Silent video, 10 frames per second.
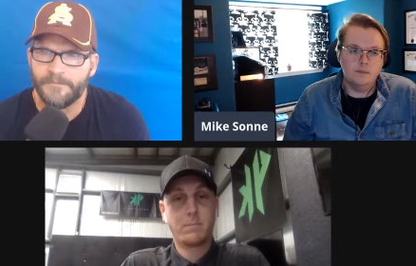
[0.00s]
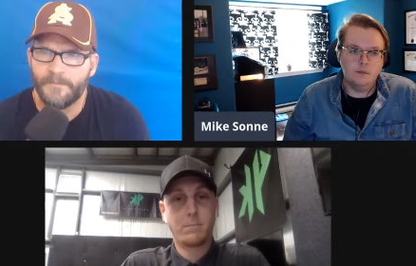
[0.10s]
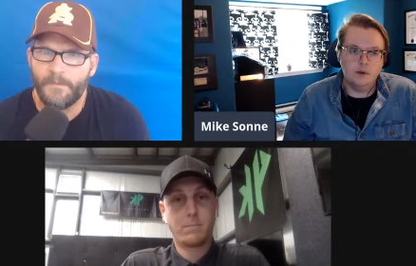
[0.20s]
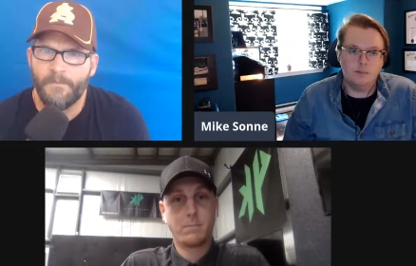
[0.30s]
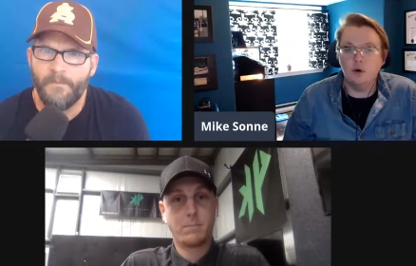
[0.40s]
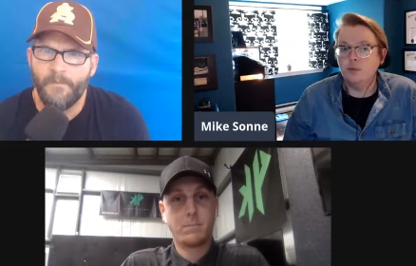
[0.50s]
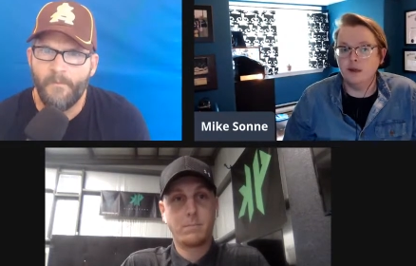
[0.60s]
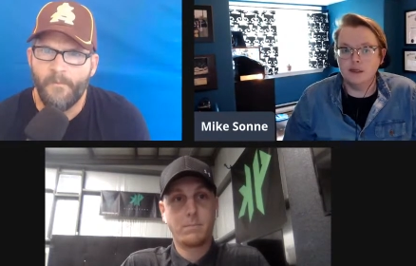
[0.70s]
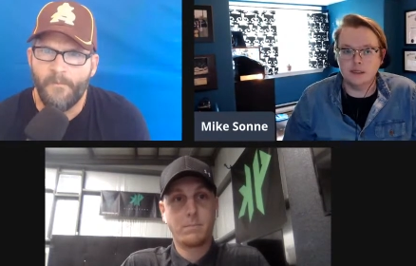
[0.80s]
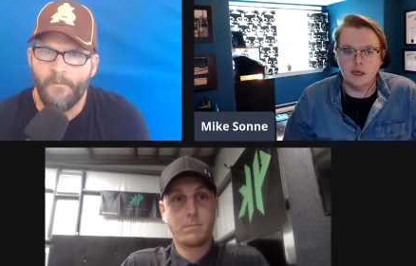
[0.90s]
Speaker 1: the pro
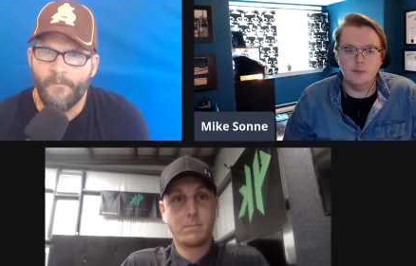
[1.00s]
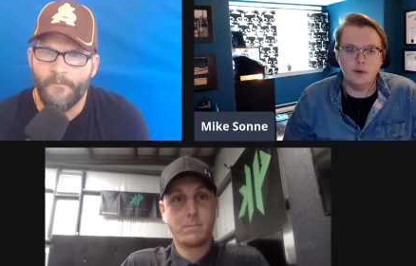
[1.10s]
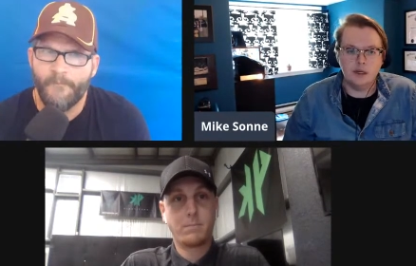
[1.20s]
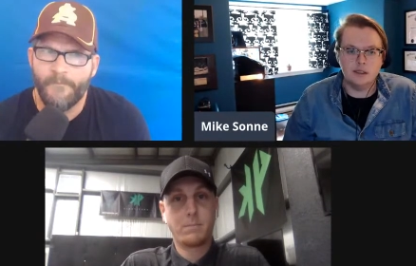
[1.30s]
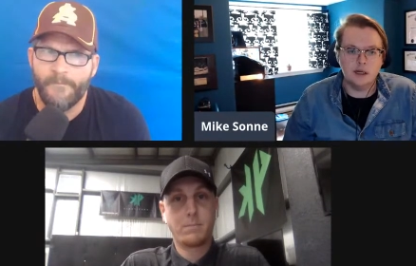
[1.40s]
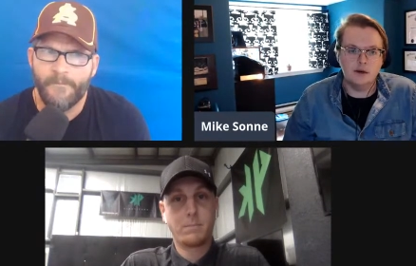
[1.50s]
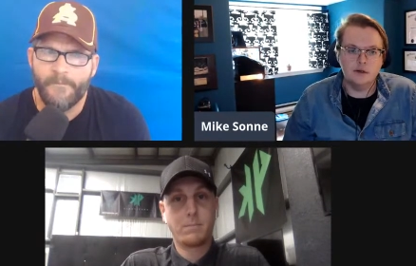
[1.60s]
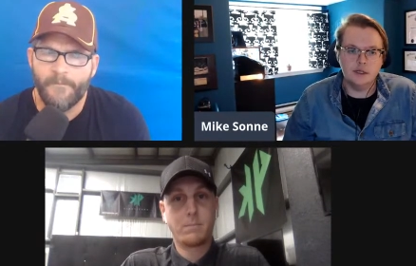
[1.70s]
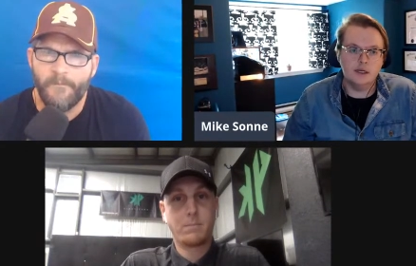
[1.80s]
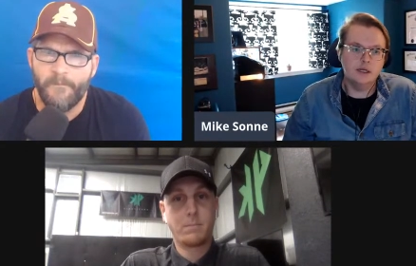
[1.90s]
play as a company is to understand